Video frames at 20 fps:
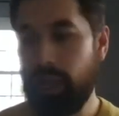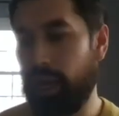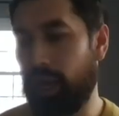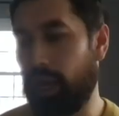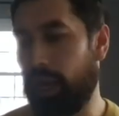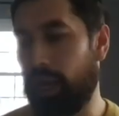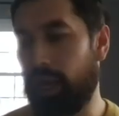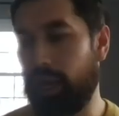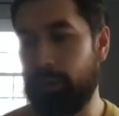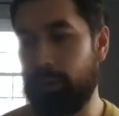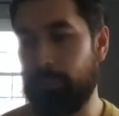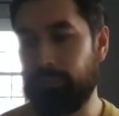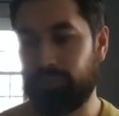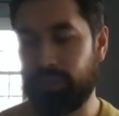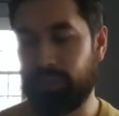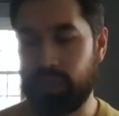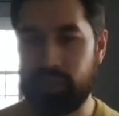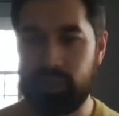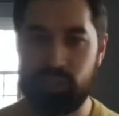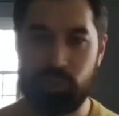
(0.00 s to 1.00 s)

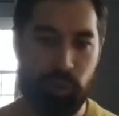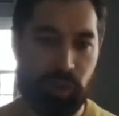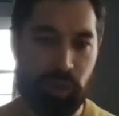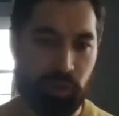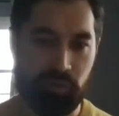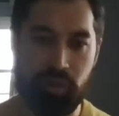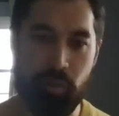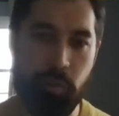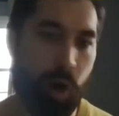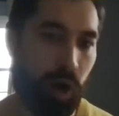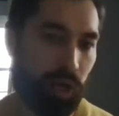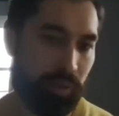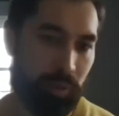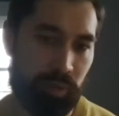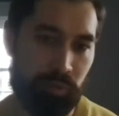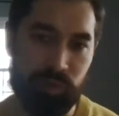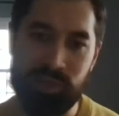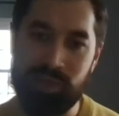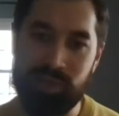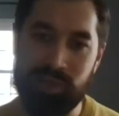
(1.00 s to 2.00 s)
The speaker of the parliament
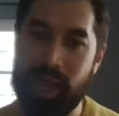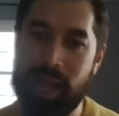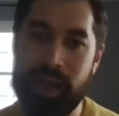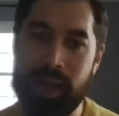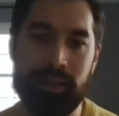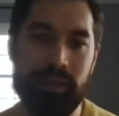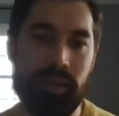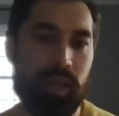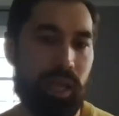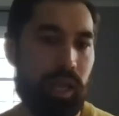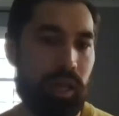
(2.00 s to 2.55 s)
resigned.